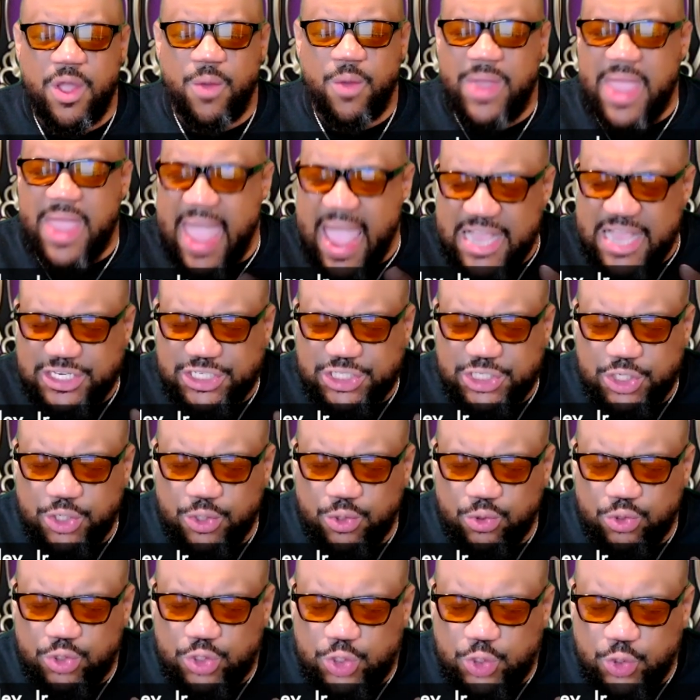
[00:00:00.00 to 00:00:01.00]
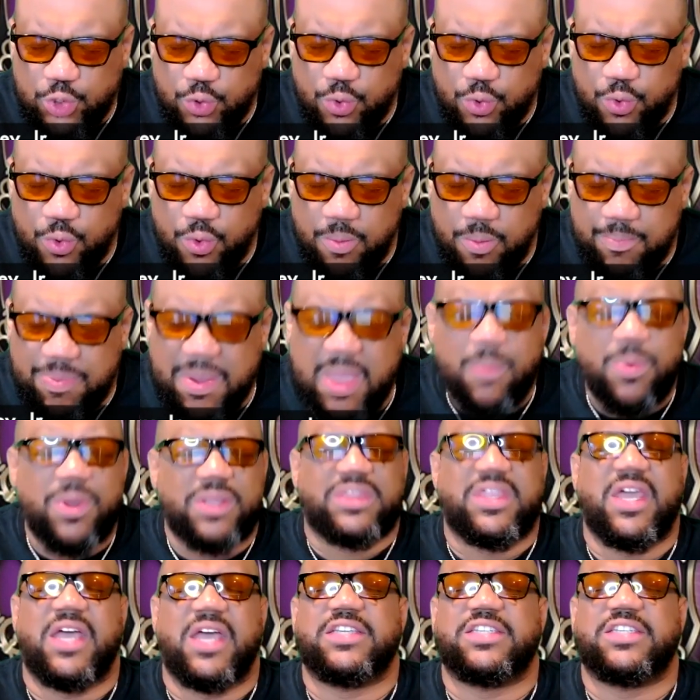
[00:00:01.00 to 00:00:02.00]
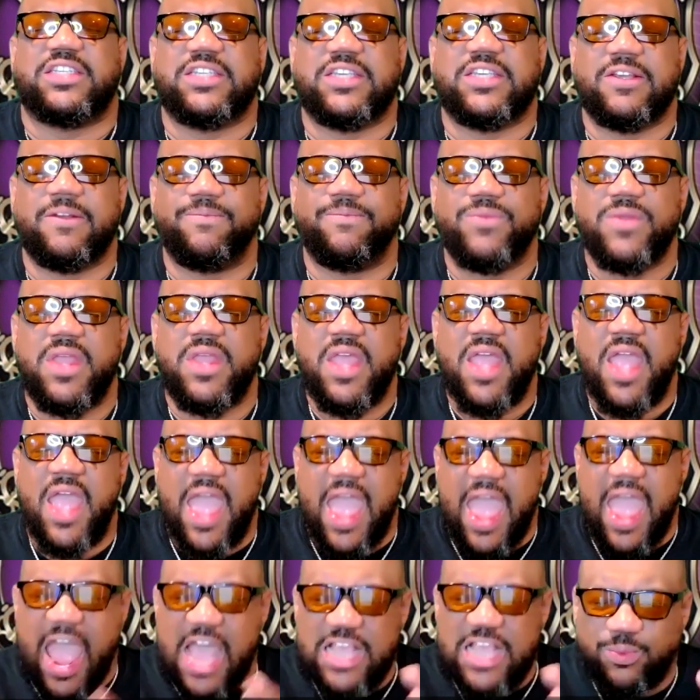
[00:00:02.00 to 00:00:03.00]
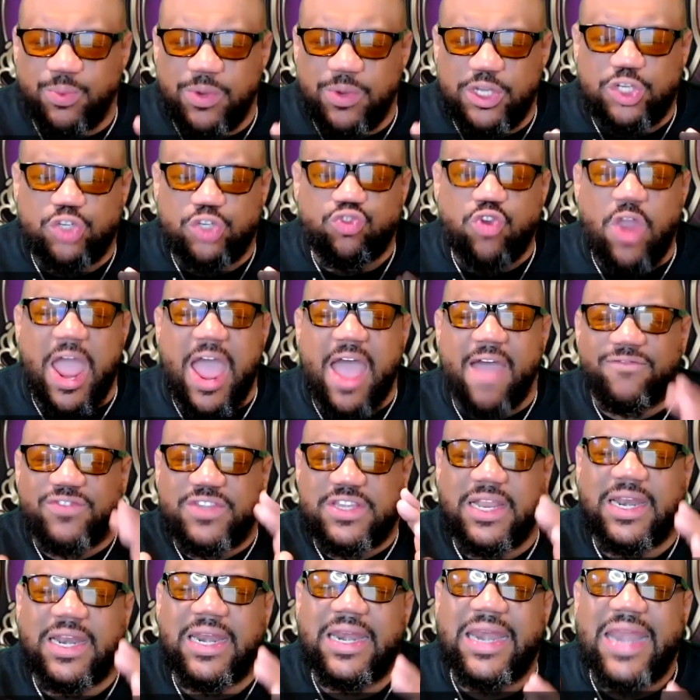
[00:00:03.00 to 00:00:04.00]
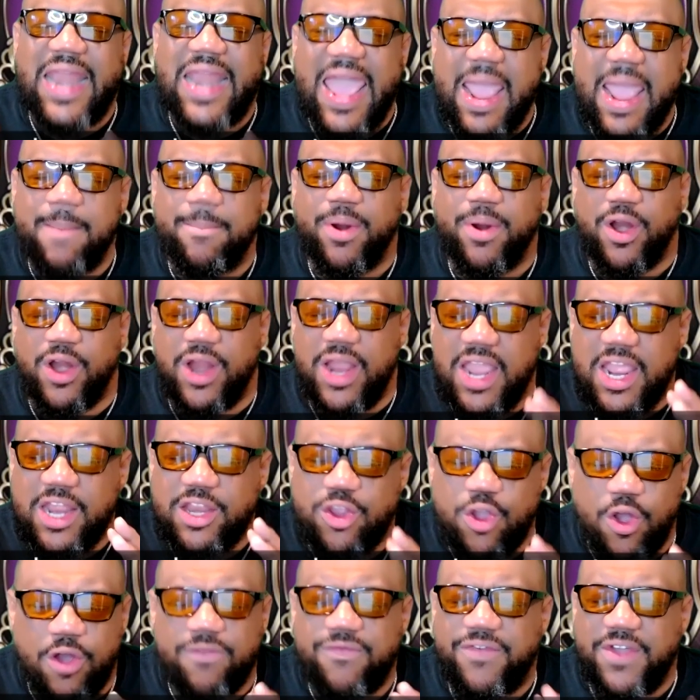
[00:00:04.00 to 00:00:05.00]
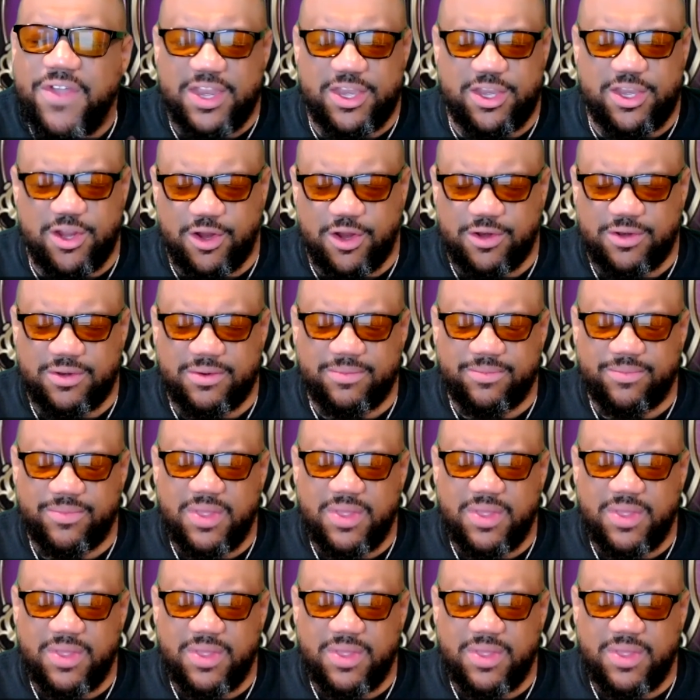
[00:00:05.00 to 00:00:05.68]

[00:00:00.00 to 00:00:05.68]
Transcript: We ask you to be with us as we strive to labor in your vineyard.